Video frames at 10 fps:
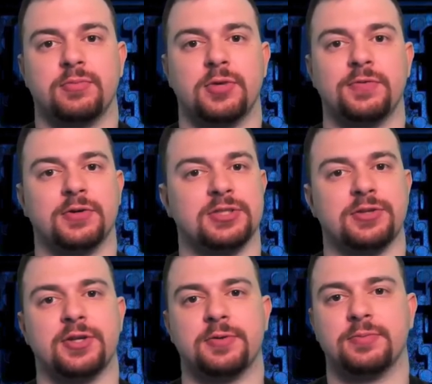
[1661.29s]
hope I'll see you
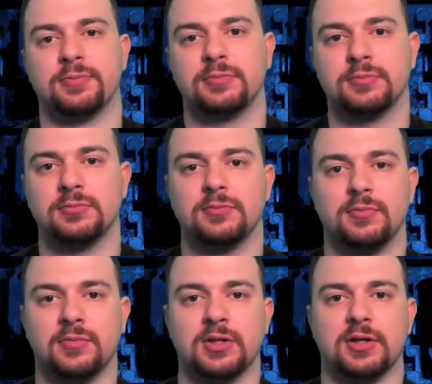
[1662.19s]
then.
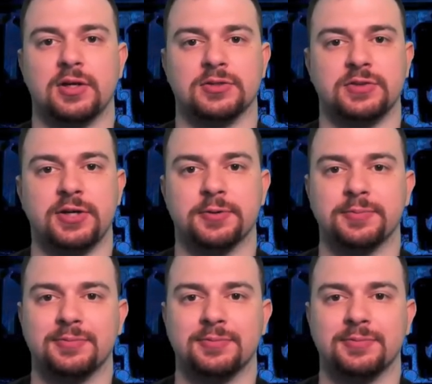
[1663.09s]
See you later.